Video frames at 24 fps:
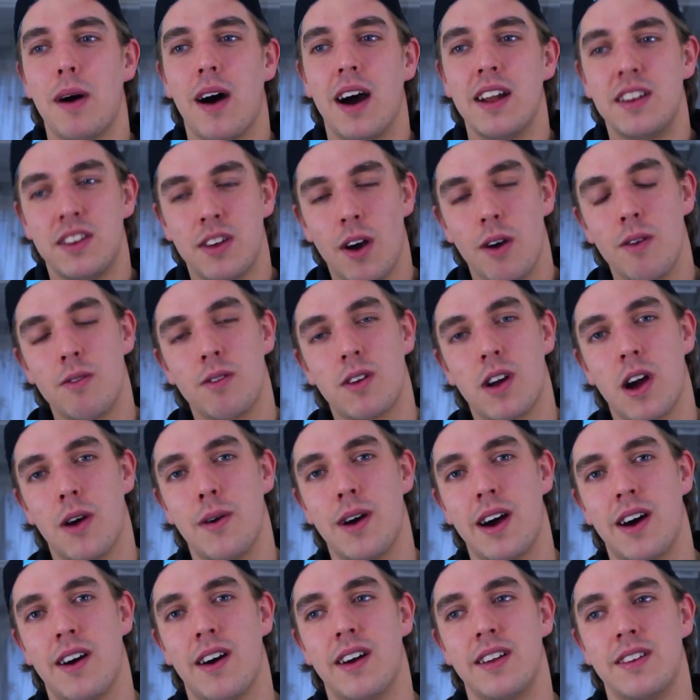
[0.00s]
But I don't
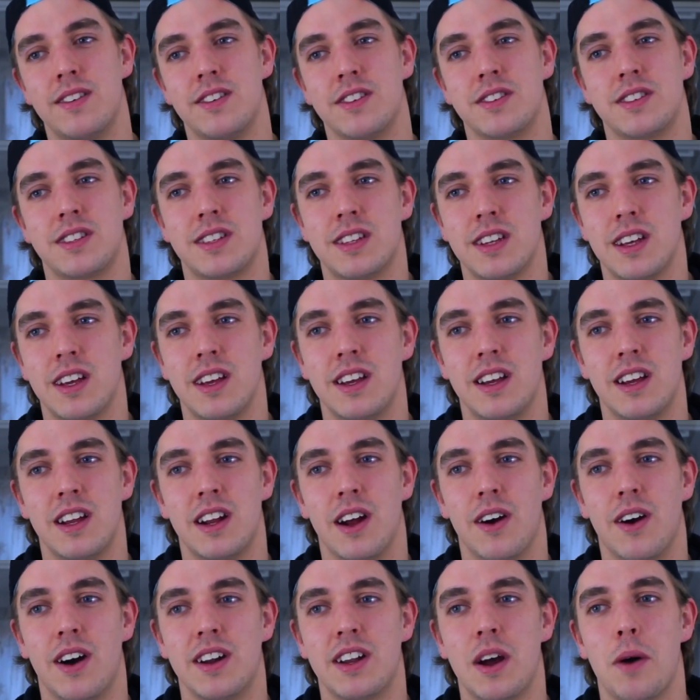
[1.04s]
go out and just, you
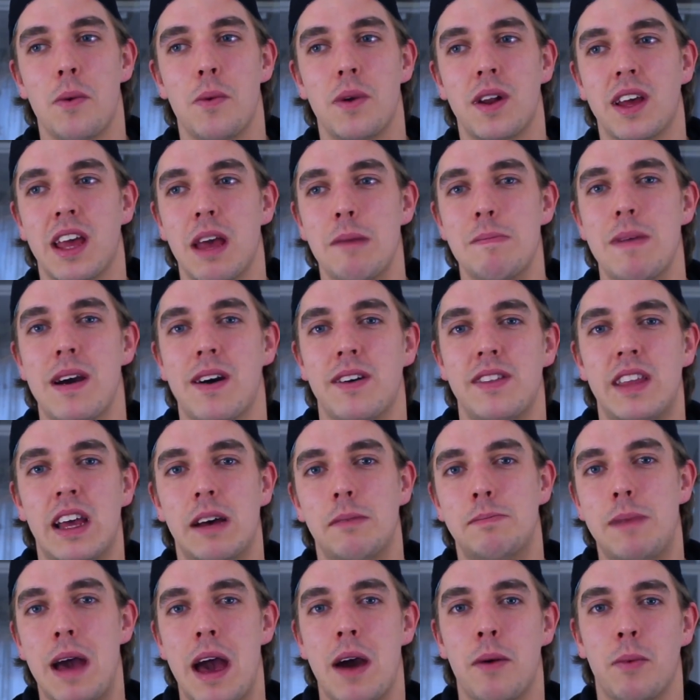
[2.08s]
know, I don't want to get back on
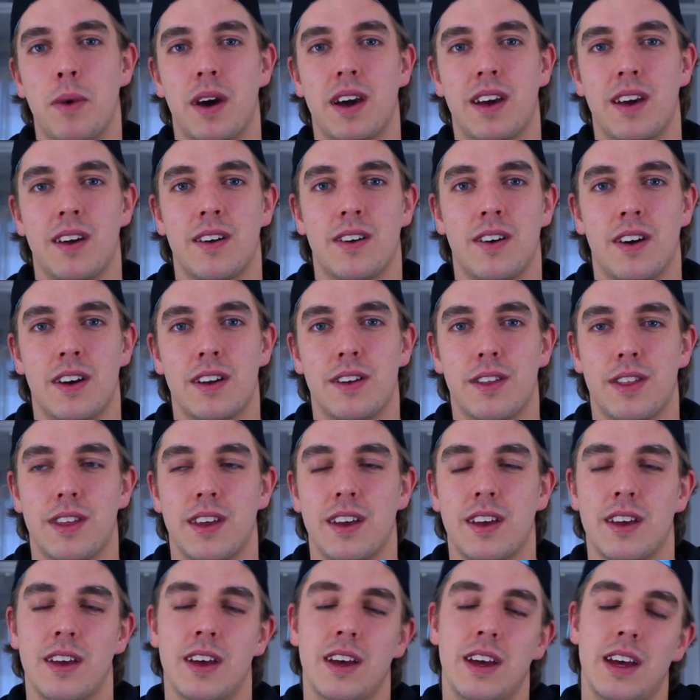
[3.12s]
that bandwagon kind of
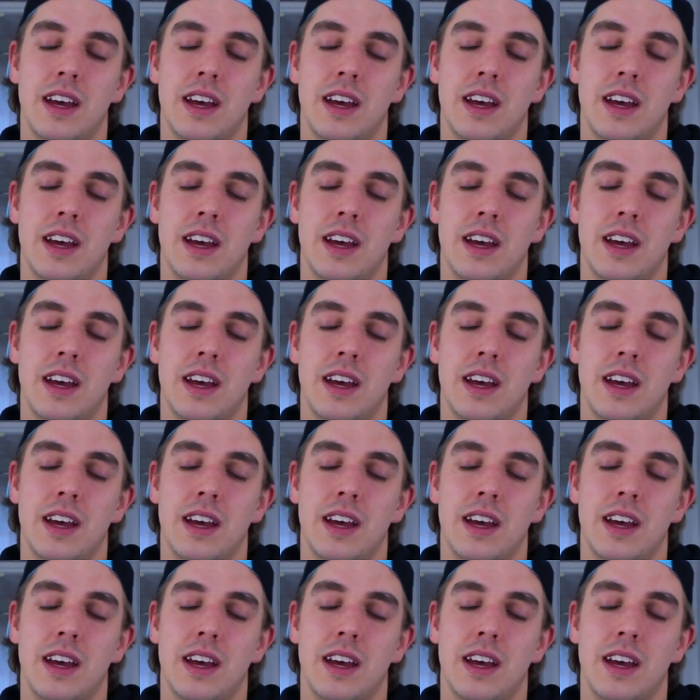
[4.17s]
thing.